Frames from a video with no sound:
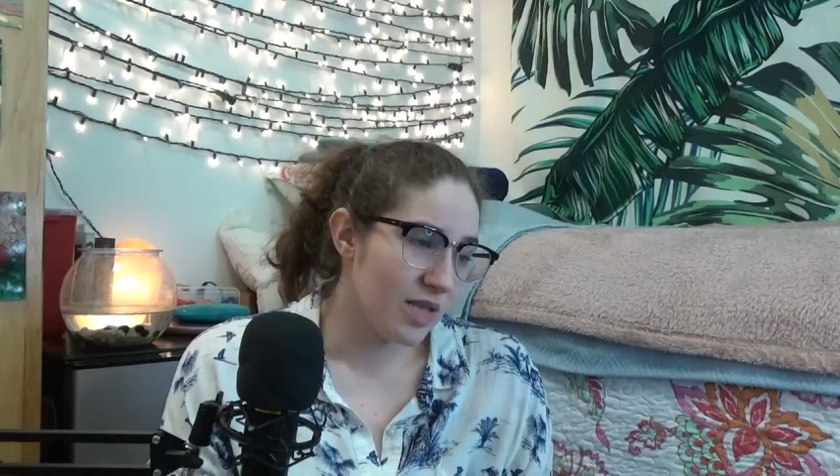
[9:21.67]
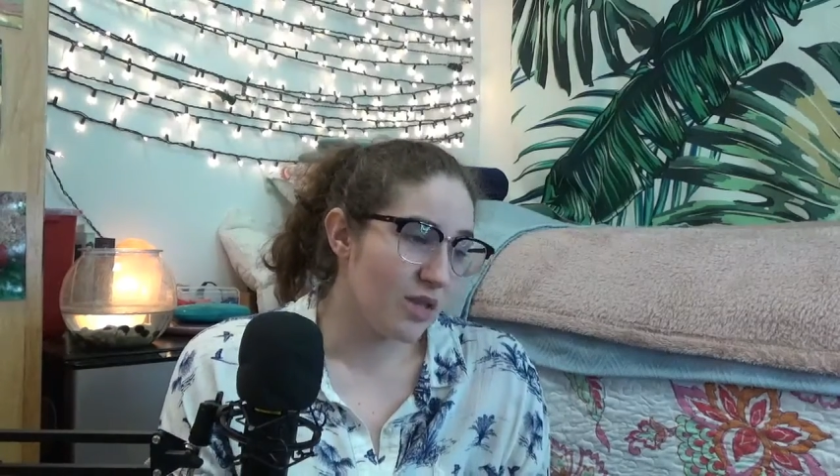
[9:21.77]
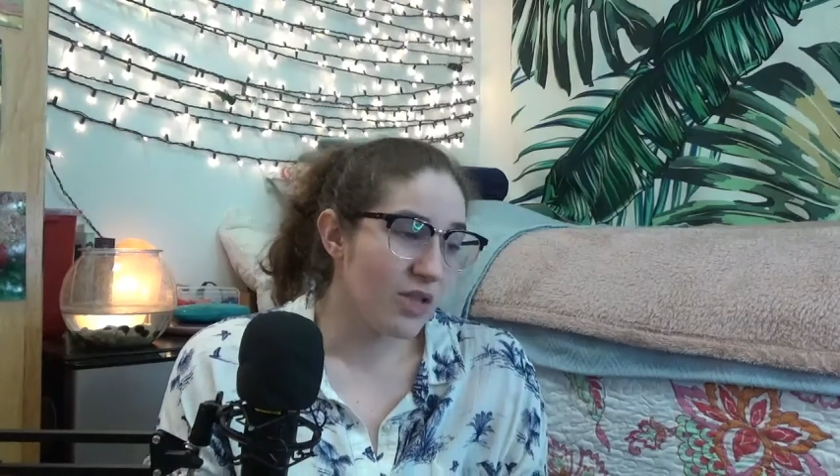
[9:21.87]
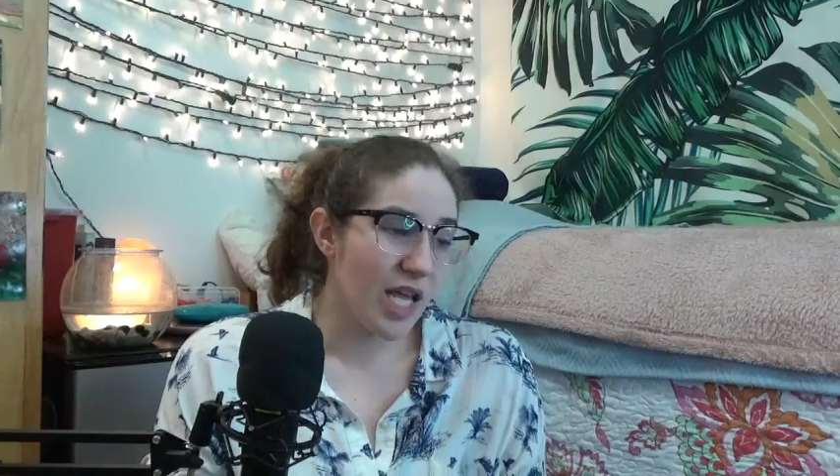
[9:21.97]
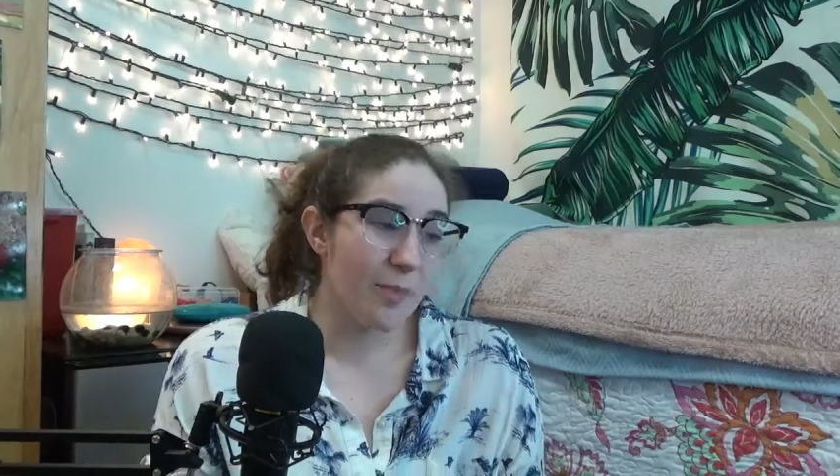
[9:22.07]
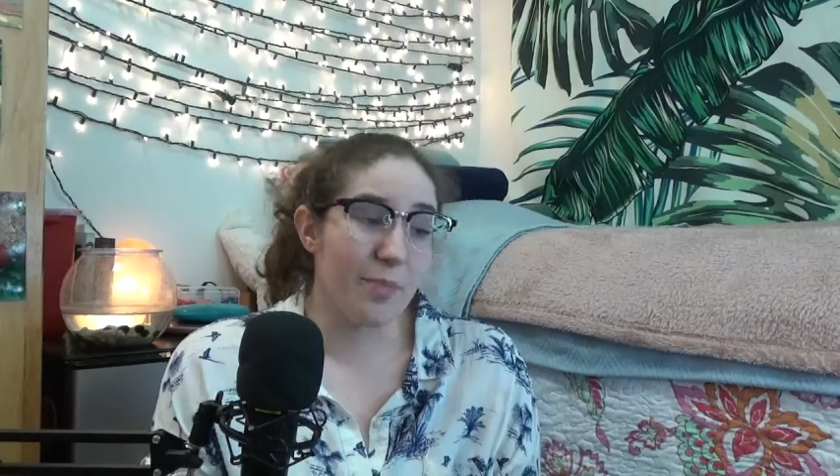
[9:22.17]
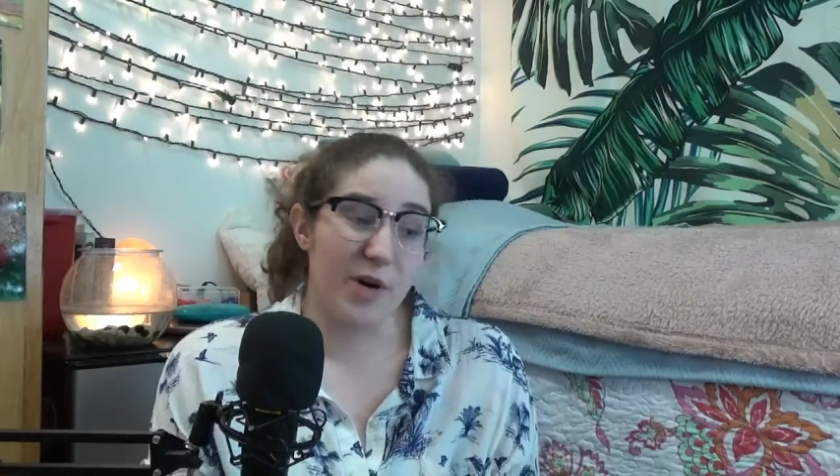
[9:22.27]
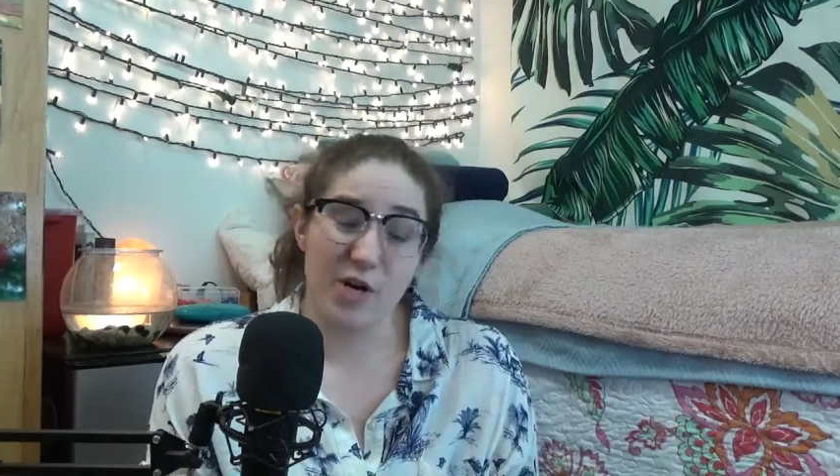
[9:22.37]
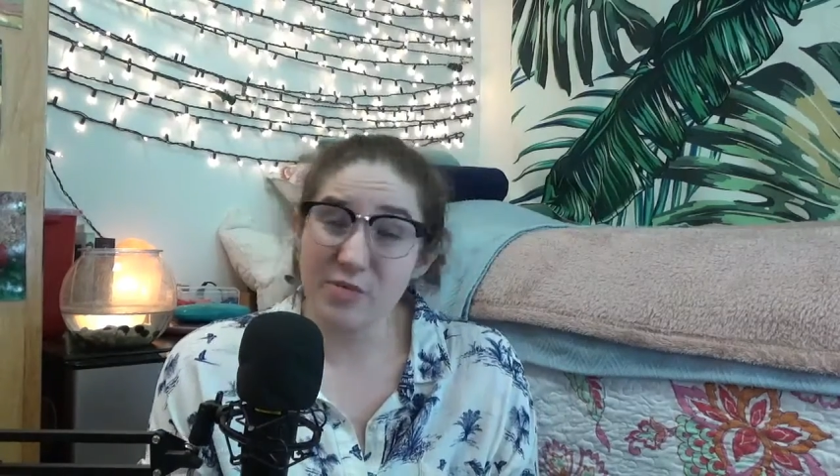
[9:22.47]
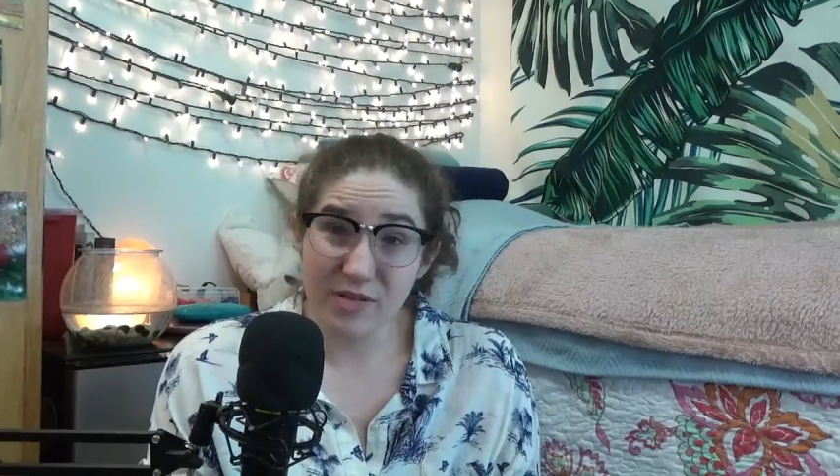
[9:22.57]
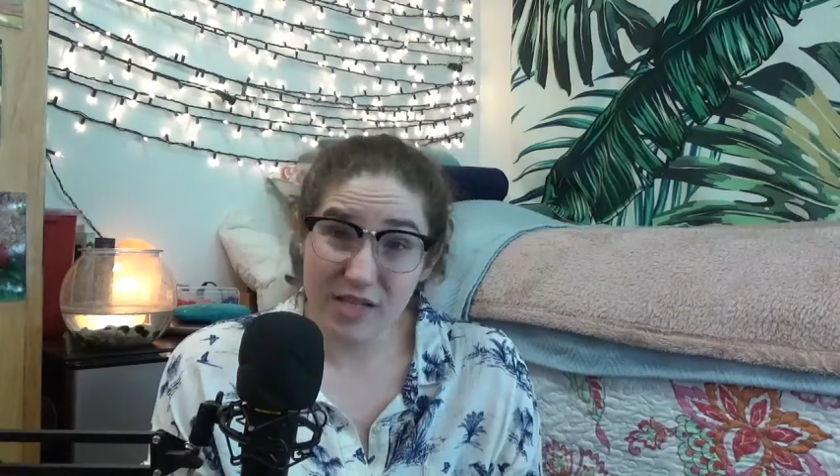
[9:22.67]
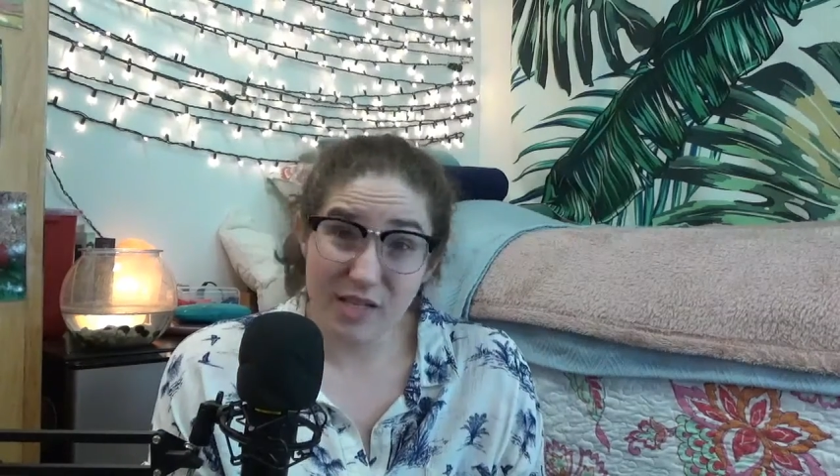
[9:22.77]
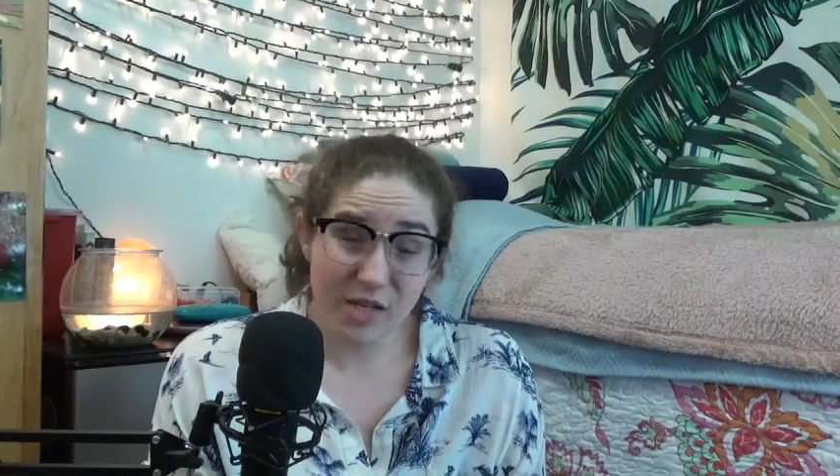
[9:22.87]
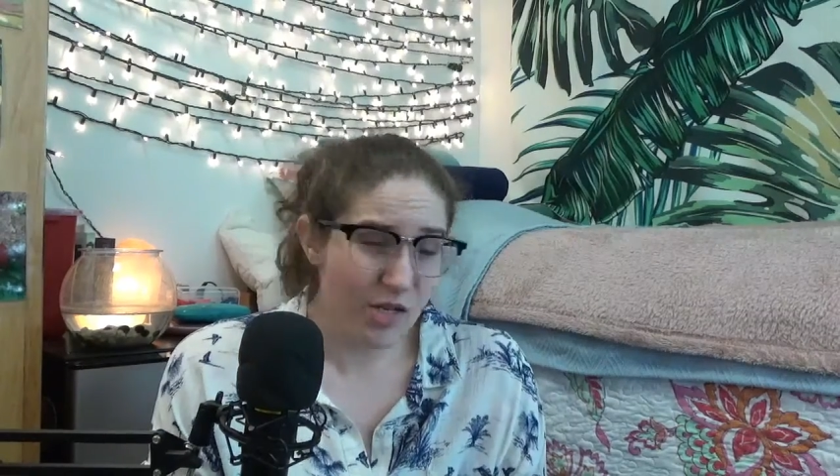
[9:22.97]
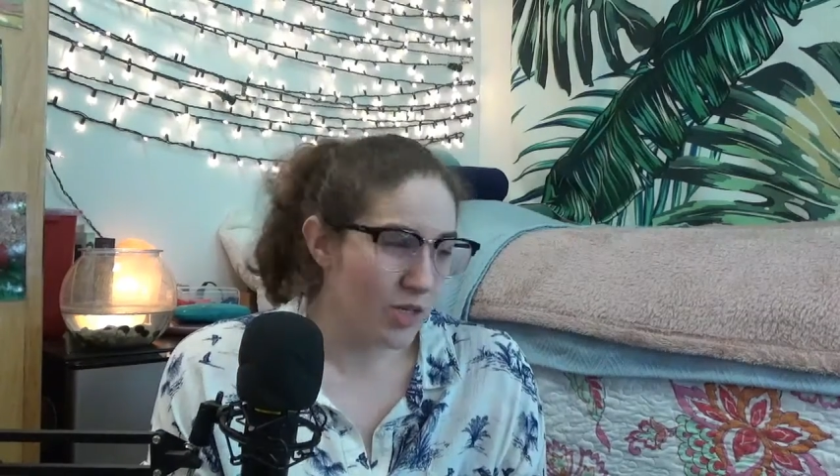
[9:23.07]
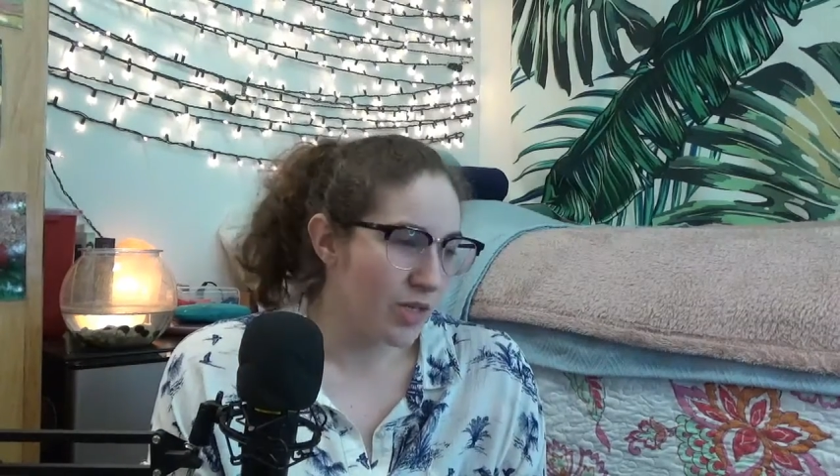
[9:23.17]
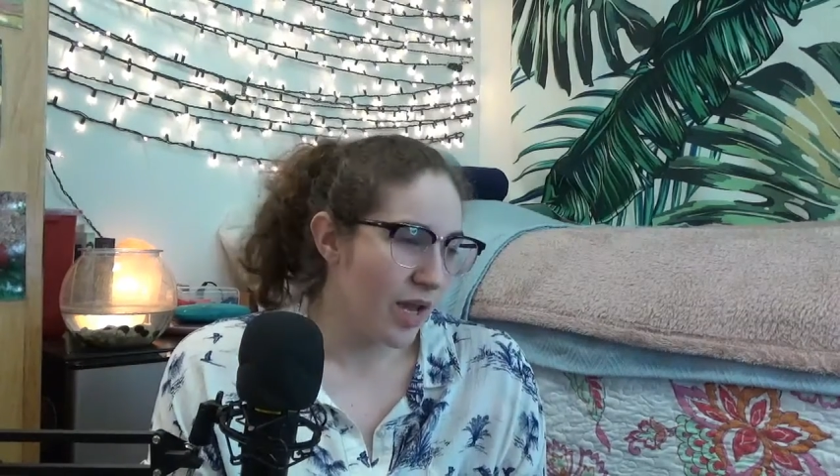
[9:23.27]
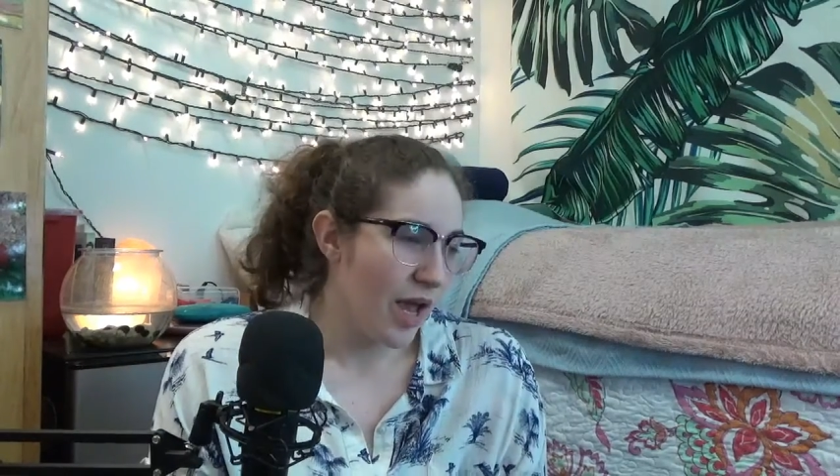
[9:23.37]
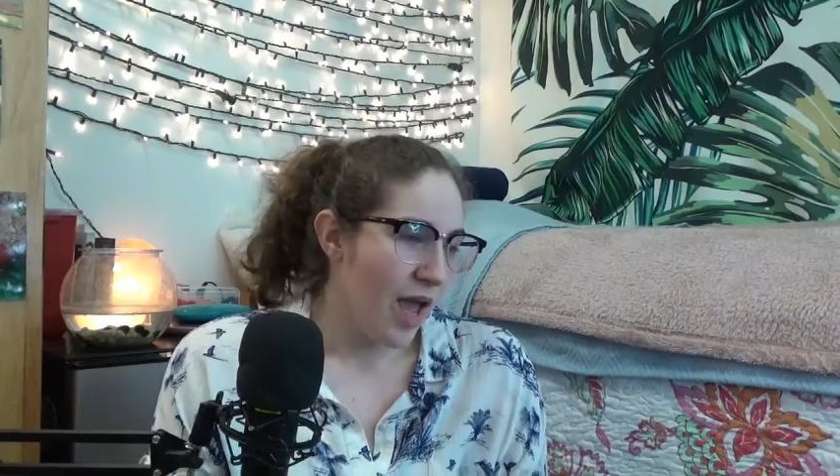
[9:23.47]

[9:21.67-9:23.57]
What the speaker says: They look like burn blisters,